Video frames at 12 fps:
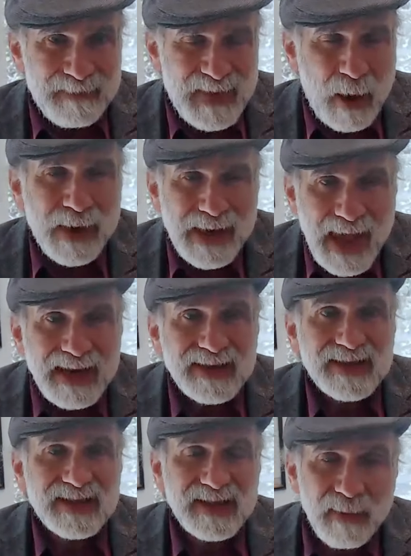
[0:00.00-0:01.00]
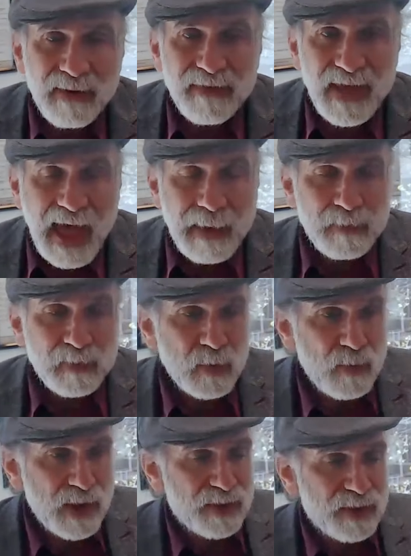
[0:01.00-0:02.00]
Now we're getting some of that
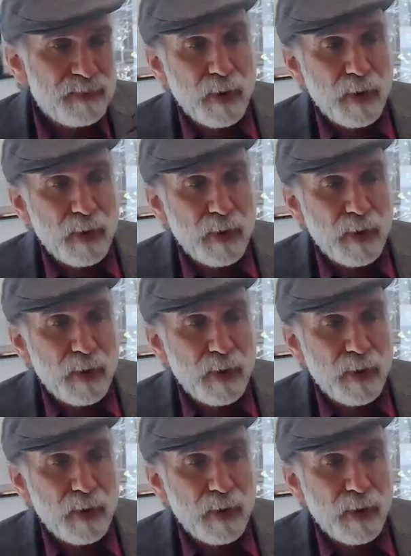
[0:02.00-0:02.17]
with